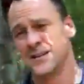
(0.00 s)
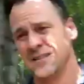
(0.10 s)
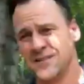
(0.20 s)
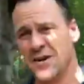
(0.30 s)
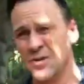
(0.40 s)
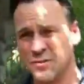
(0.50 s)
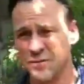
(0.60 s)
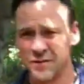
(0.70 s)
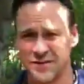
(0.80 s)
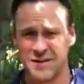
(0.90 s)
And so,
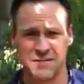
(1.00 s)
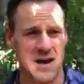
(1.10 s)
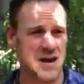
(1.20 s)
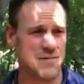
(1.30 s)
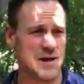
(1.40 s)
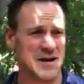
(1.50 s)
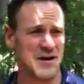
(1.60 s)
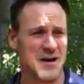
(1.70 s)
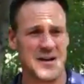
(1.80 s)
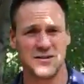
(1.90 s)
my
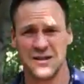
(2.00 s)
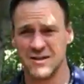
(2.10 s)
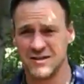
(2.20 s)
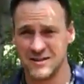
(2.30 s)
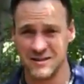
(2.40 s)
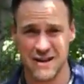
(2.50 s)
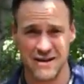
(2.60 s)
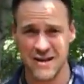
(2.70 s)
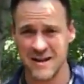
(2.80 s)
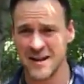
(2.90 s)
congratulations to
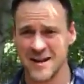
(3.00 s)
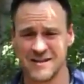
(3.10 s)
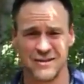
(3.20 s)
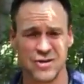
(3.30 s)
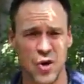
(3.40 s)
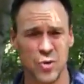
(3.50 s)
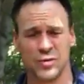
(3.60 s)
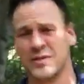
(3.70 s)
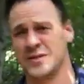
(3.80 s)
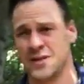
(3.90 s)
that guy. That guy's a
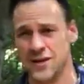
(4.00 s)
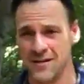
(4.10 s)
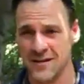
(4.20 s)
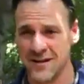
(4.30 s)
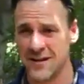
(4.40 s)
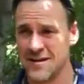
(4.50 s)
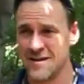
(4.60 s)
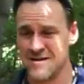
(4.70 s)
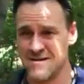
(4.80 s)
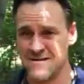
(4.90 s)
total stud.
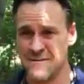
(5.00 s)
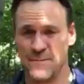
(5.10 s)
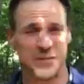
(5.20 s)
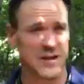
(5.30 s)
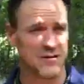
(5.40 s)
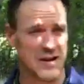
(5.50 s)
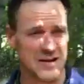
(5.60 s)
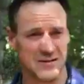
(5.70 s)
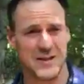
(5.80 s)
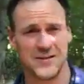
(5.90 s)

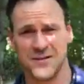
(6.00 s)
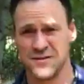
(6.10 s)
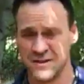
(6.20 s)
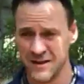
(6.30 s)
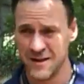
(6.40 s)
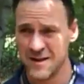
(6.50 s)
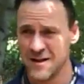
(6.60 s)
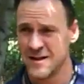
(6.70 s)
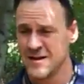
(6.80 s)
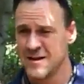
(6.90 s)
Congratulations to,
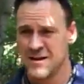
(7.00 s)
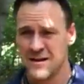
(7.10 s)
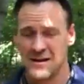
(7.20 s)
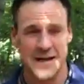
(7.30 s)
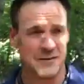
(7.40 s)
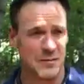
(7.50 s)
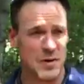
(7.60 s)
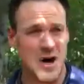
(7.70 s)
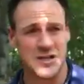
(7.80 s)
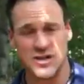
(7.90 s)
like,
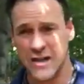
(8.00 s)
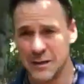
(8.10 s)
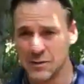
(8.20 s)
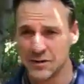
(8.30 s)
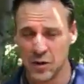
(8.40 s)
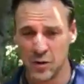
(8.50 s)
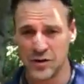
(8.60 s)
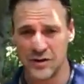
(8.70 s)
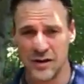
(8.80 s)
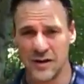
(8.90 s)
LeBron James,
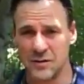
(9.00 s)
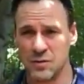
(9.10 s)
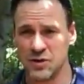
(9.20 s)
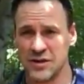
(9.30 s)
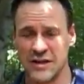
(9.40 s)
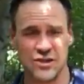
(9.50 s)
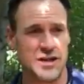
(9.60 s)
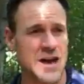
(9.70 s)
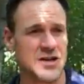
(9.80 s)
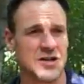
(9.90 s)
total stud. He's pushing
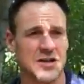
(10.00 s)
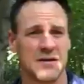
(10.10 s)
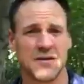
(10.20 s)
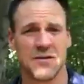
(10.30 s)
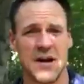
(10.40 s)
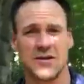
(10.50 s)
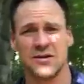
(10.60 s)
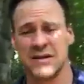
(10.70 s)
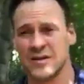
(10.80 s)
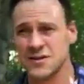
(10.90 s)
education.
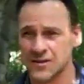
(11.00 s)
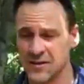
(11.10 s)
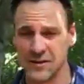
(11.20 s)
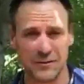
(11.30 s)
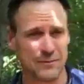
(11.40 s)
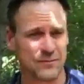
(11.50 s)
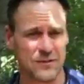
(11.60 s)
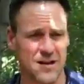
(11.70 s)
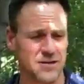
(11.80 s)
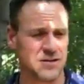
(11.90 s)
Congratulations to,
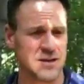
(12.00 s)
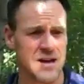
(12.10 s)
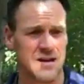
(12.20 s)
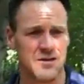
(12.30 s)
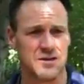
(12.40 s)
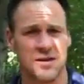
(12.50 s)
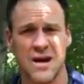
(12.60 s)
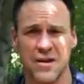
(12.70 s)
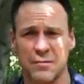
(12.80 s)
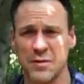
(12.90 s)
God, there's a
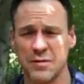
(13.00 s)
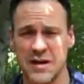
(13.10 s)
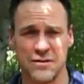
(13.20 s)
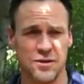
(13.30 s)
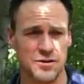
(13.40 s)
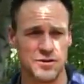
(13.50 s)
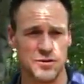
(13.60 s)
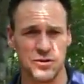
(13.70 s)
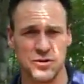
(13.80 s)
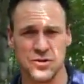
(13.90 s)
lot of people out there that are
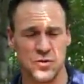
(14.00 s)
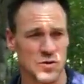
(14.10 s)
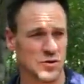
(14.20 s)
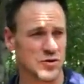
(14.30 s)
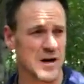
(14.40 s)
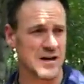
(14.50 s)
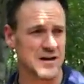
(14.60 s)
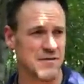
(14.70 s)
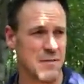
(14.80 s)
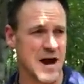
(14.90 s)
doing good in the world trying to
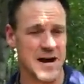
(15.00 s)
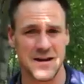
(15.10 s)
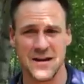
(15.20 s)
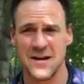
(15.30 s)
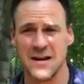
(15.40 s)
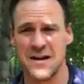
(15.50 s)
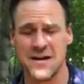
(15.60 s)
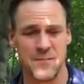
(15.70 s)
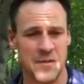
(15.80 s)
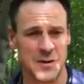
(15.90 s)
give back.
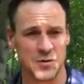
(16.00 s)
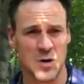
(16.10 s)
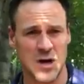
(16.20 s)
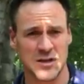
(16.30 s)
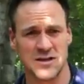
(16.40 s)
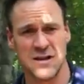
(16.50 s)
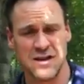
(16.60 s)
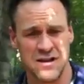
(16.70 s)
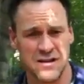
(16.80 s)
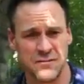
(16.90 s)
I was watching,
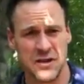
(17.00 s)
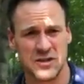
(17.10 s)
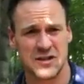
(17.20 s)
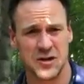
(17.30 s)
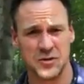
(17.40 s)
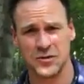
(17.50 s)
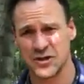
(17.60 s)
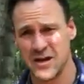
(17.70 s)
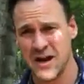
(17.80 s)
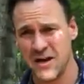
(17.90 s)
I just got to do a little
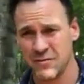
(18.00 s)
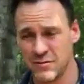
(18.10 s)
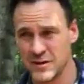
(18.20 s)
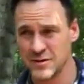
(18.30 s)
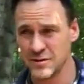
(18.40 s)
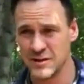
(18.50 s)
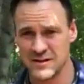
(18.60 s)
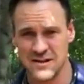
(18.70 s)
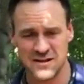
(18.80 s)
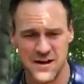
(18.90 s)
shout out for Russell
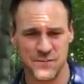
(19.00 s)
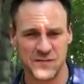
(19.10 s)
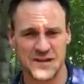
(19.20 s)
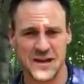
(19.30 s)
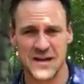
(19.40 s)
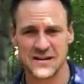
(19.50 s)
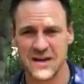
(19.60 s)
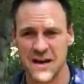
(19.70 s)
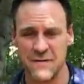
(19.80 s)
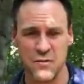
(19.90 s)
because today's
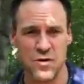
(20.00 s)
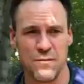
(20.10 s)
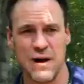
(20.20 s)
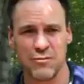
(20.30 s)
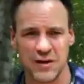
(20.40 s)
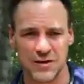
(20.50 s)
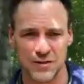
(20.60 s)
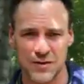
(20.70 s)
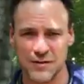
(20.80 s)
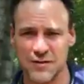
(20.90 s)
kind of more about
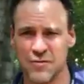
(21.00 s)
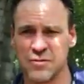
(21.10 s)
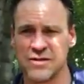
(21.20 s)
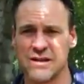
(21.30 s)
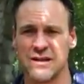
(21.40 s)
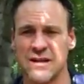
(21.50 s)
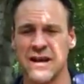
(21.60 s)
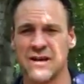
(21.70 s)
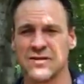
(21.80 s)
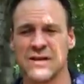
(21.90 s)
Russell than almost
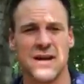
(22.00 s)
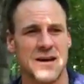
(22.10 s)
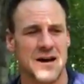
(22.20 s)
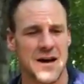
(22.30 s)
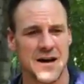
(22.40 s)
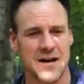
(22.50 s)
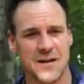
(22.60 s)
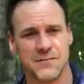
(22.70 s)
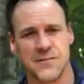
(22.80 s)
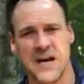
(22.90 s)
anything else.
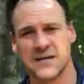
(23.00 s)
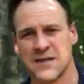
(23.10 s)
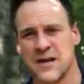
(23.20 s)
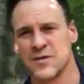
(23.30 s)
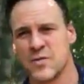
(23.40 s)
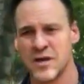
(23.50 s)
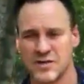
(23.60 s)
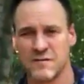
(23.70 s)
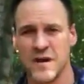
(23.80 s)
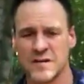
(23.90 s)
Last night I was
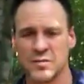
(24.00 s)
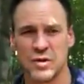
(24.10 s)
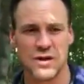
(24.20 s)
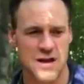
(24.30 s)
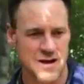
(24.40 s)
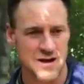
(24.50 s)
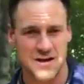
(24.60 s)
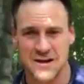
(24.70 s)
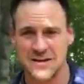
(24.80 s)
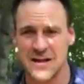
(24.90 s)
watching Facebook.
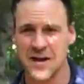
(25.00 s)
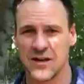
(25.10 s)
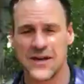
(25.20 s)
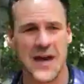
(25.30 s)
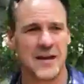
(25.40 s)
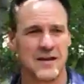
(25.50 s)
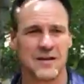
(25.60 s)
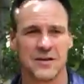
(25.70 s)
He's down in Kenya.